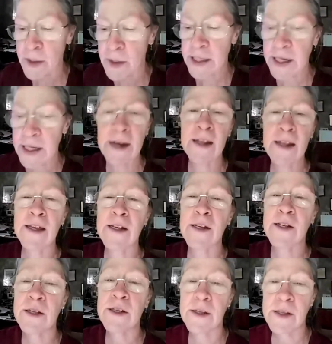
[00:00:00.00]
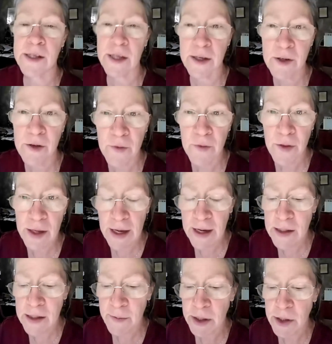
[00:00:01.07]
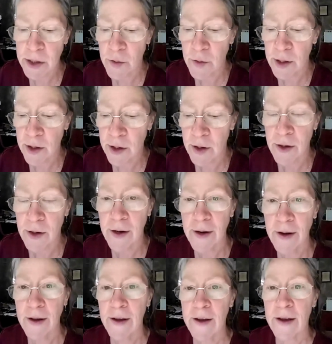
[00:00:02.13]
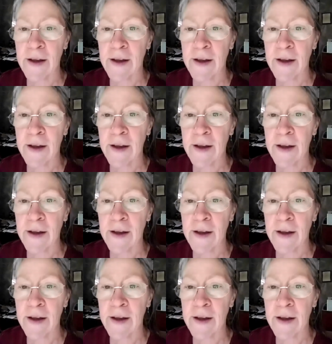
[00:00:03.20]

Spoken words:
It's helped me dial into the center of the case much quicker.